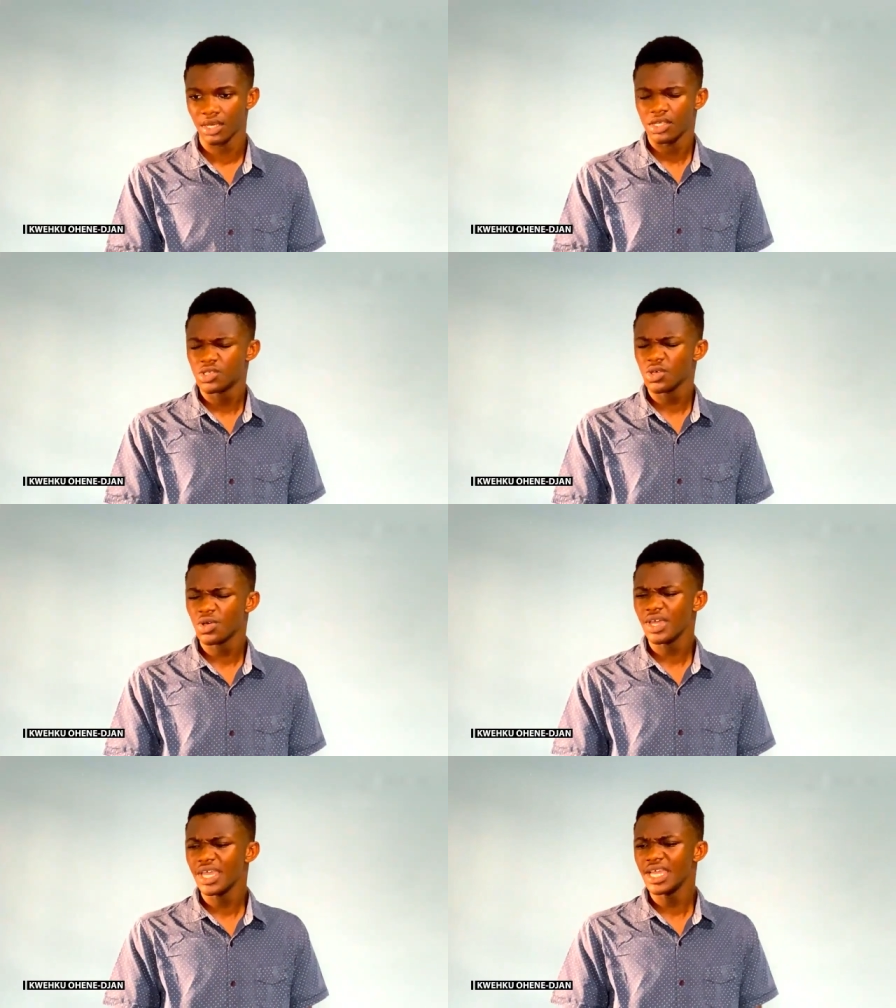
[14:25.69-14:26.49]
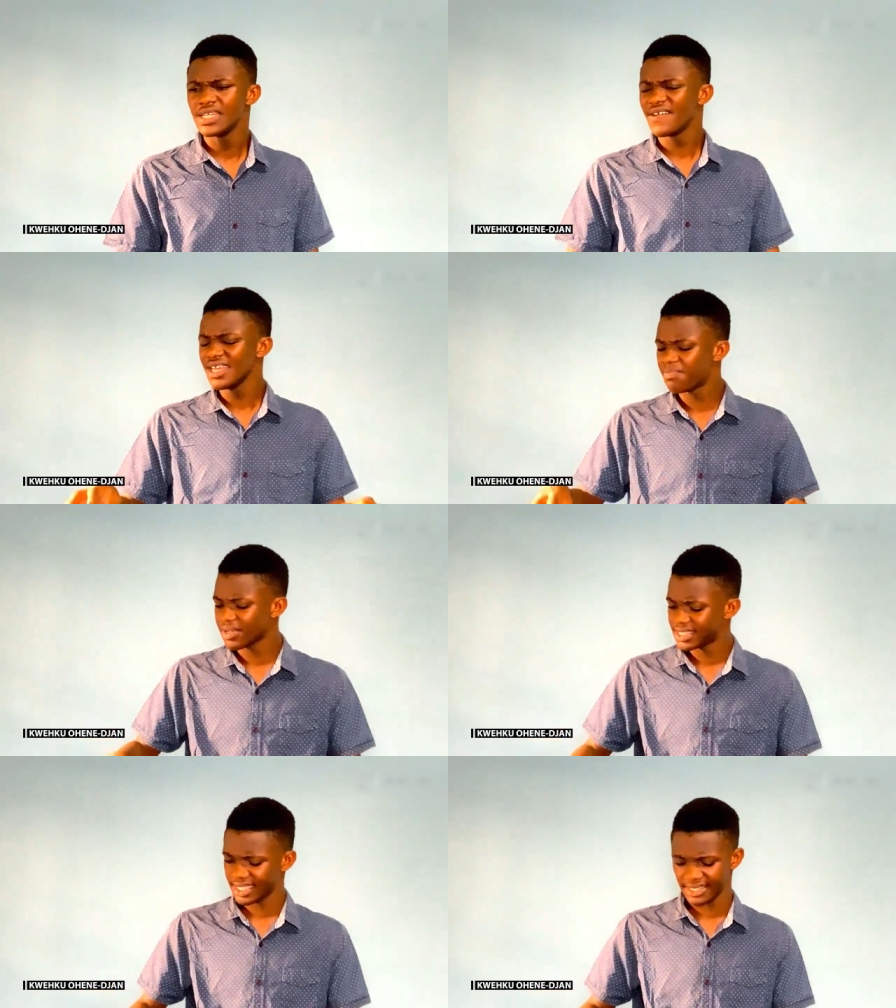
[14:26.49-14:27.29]
So it's very
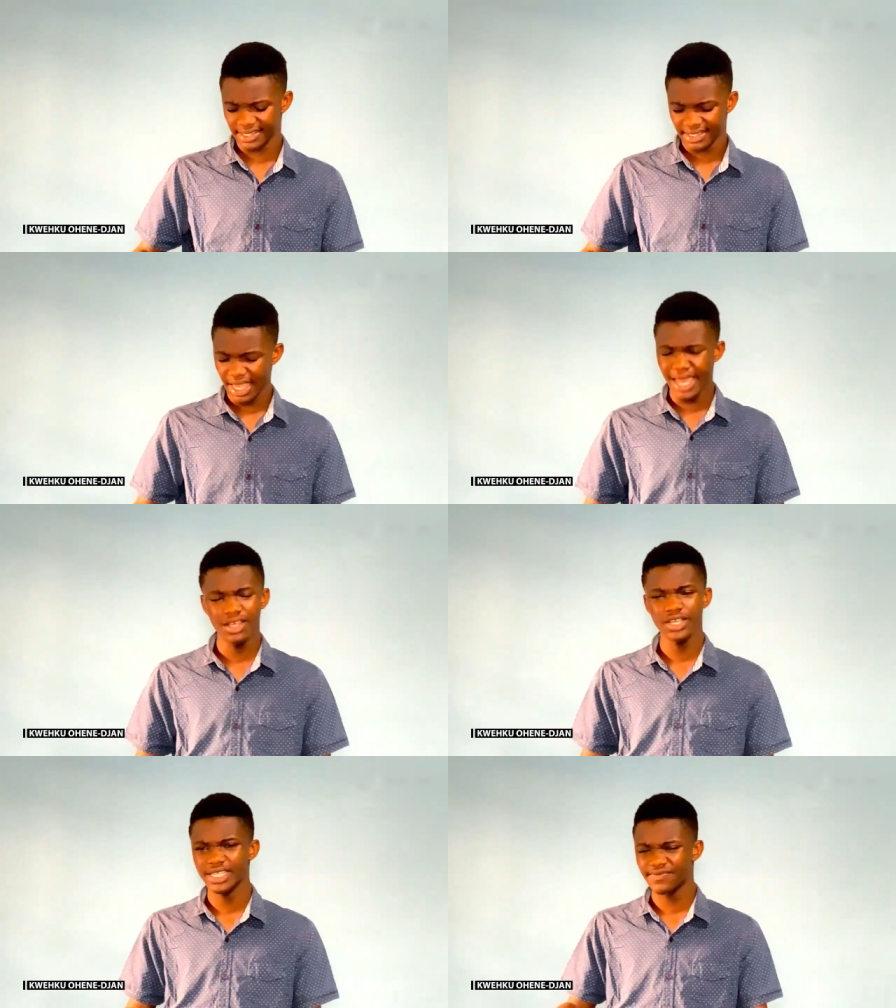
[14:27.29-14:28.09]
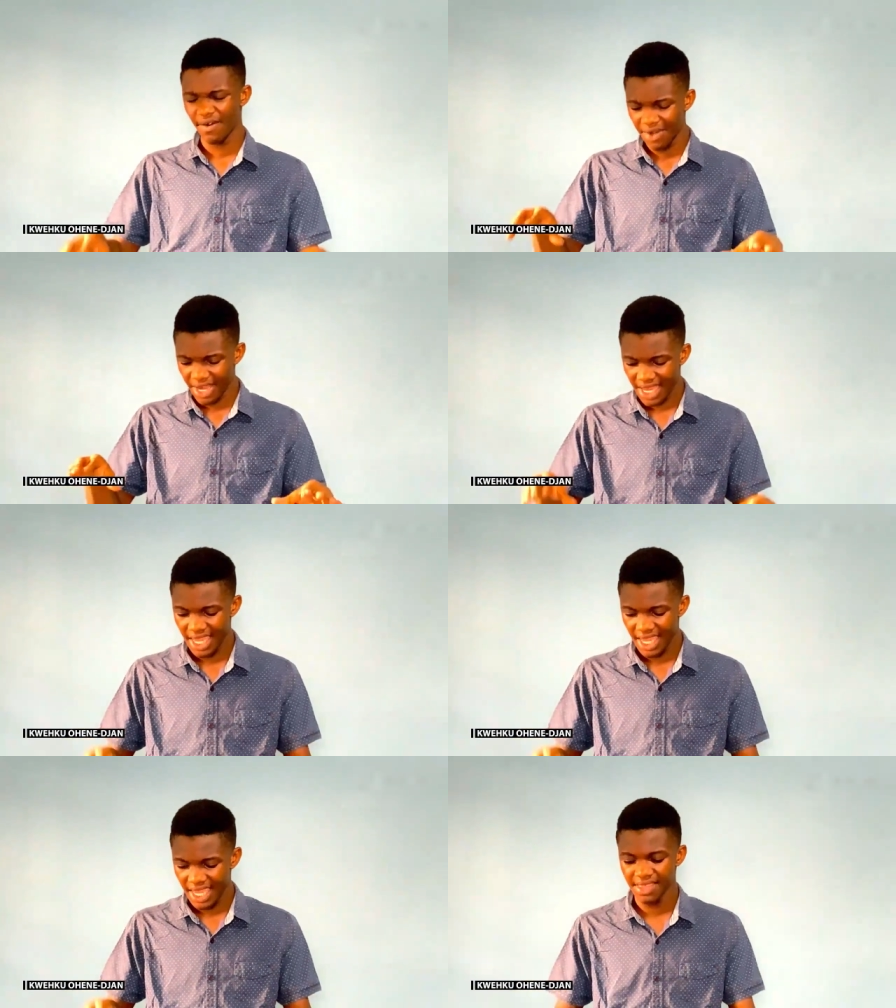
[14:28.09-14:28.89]
important and it's very
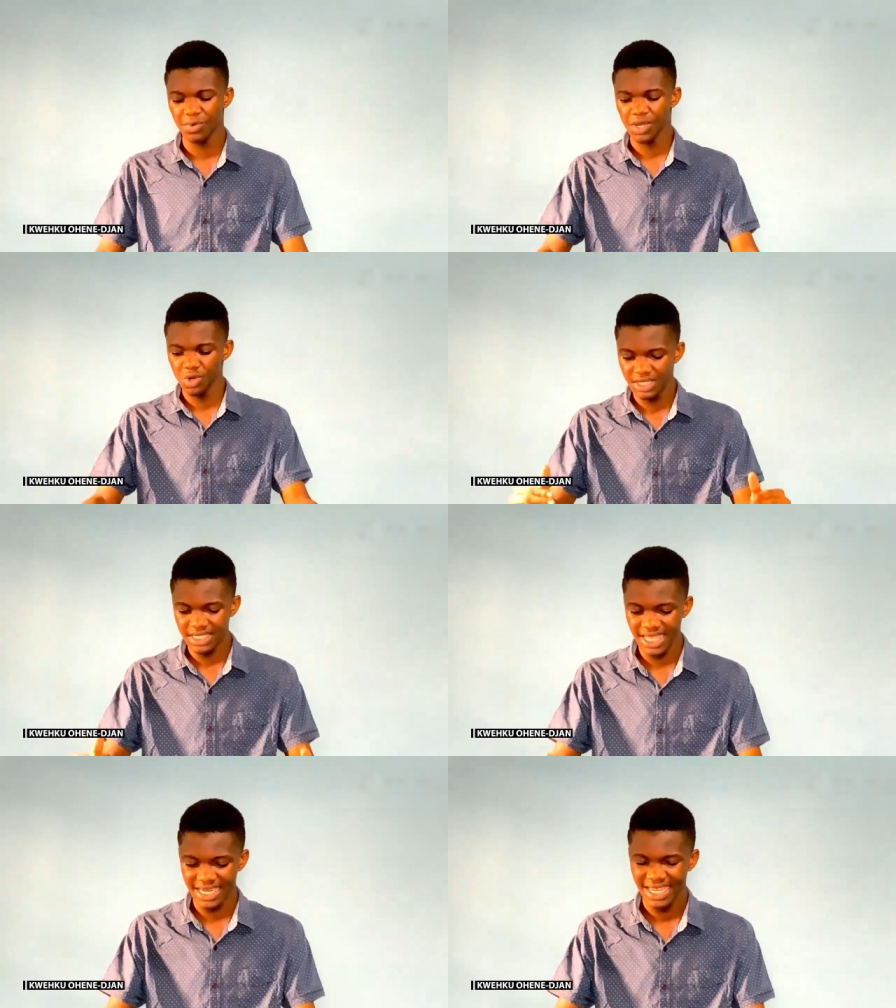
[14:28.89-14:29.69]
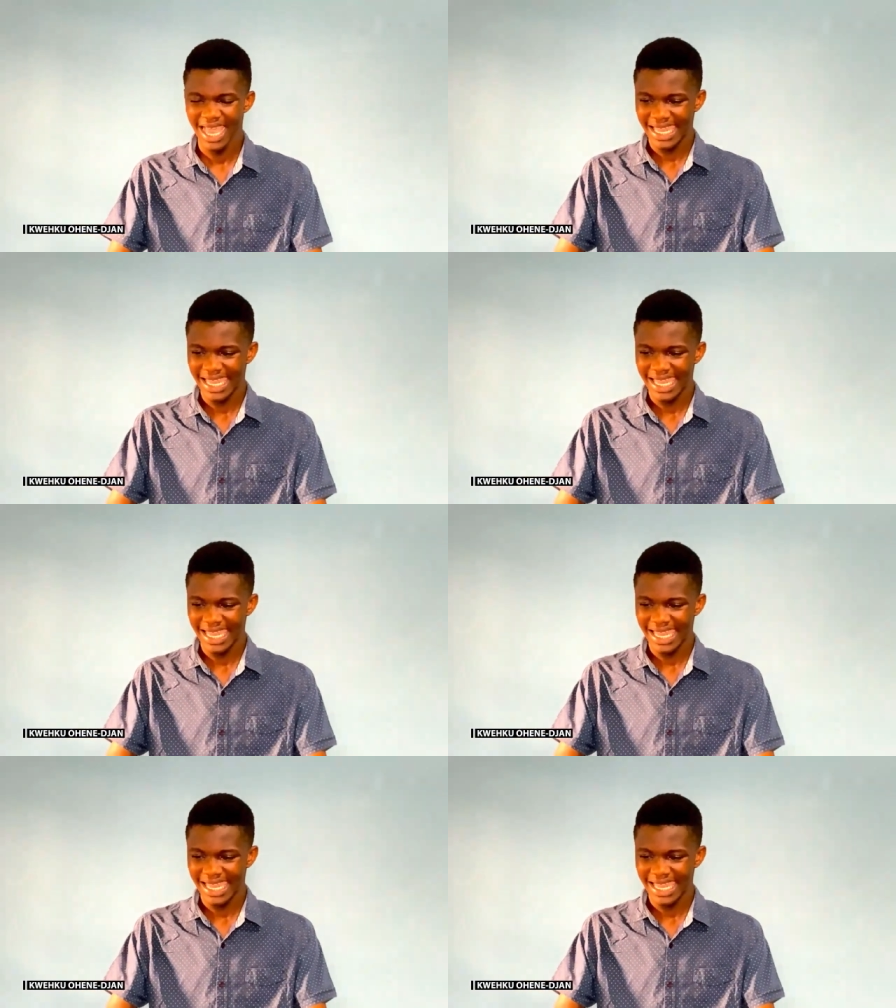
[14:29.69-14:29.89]
key that we notice that